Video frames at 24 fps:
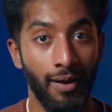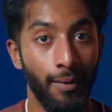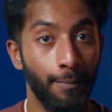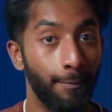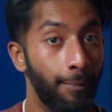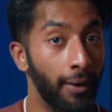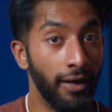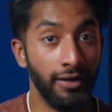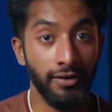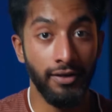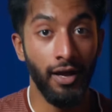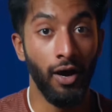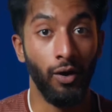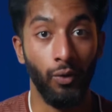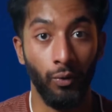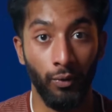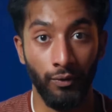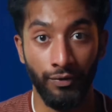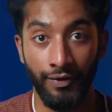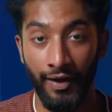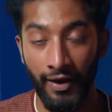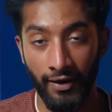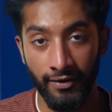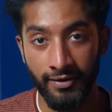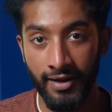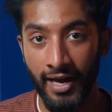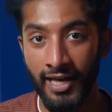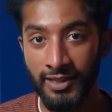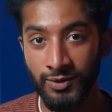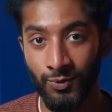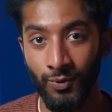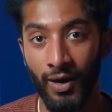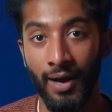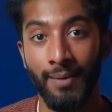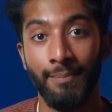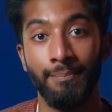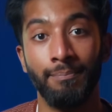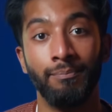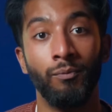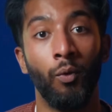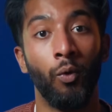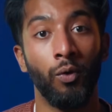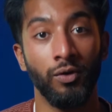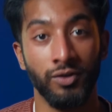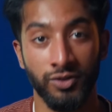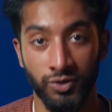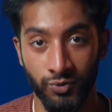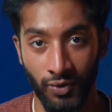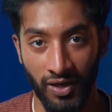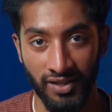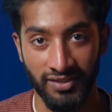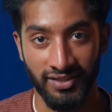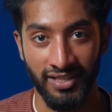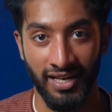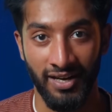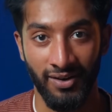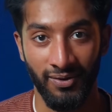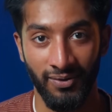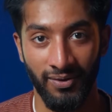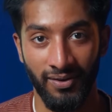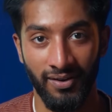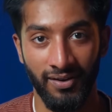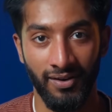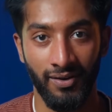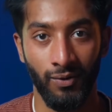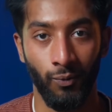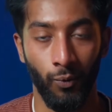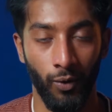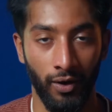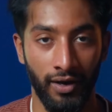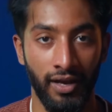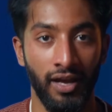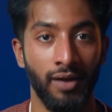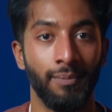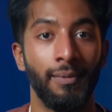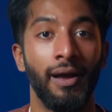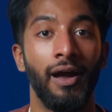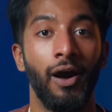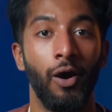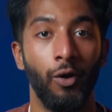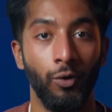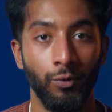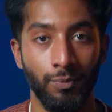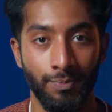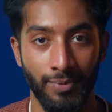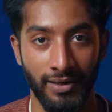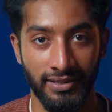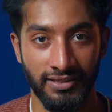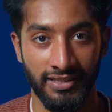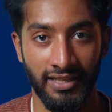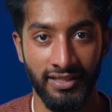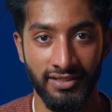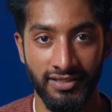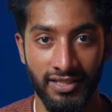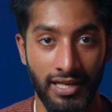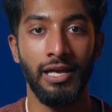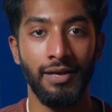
But no, there are days where I'm more stressed out working in my own business,